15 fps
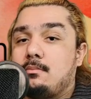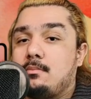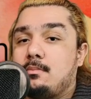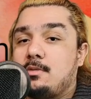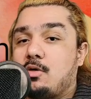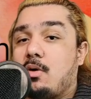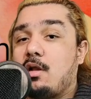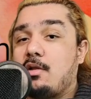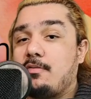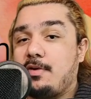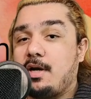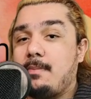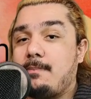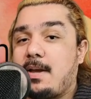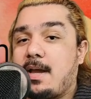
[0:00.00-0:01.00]
So all of your
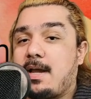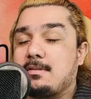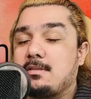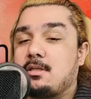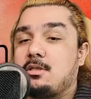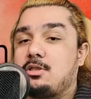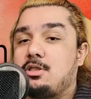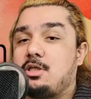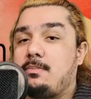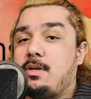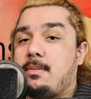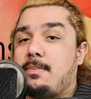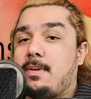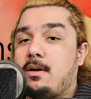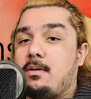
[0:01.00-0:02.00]
impacts should
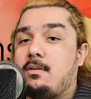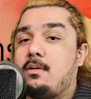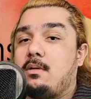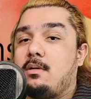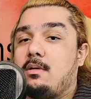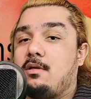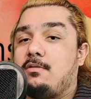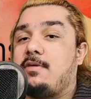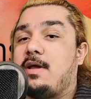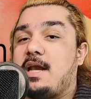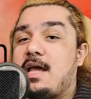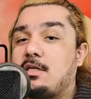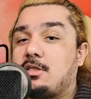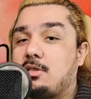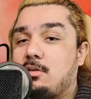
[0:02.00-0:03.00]
be about the
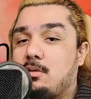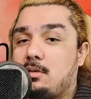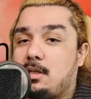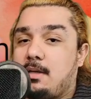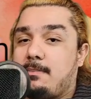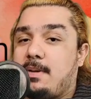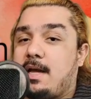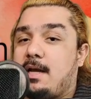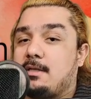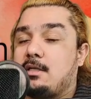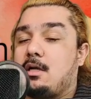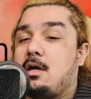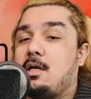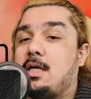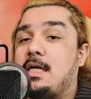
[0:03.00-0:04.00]
financial impact
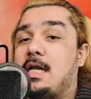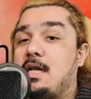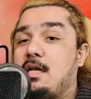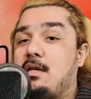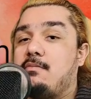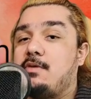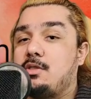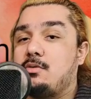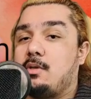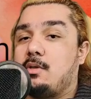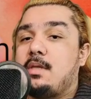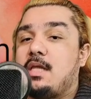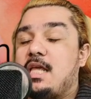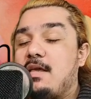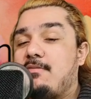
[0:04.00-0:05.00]
on an
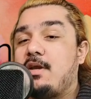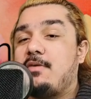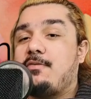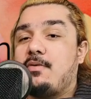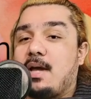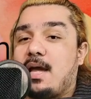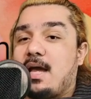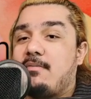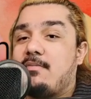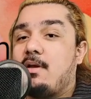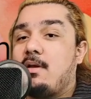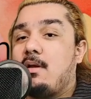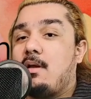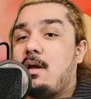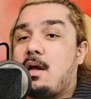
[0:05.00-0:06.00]
individual. Even if you have
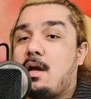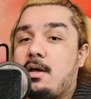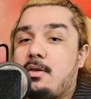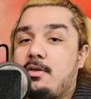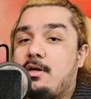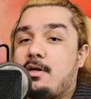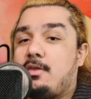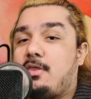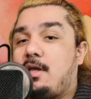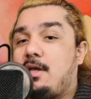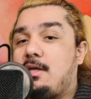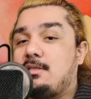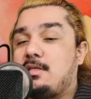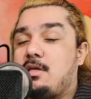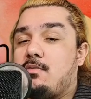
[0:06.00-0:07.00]
other
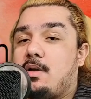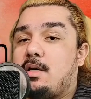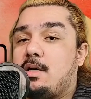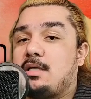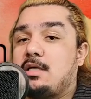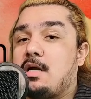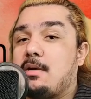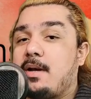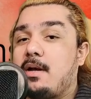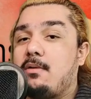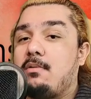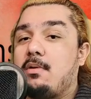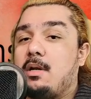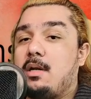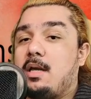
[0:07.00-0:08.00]
things that you want to talk
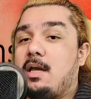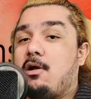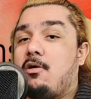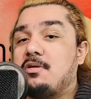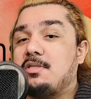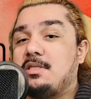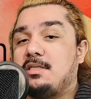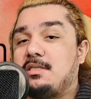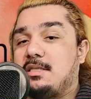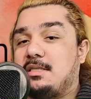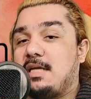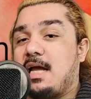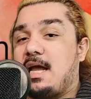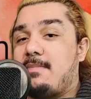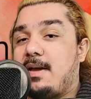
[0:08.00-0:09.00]
about, it always needs to
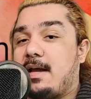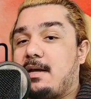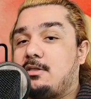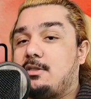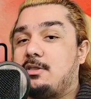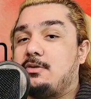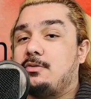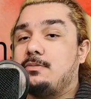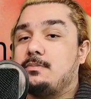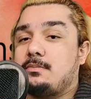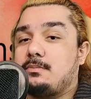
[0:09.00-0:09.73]
tie back to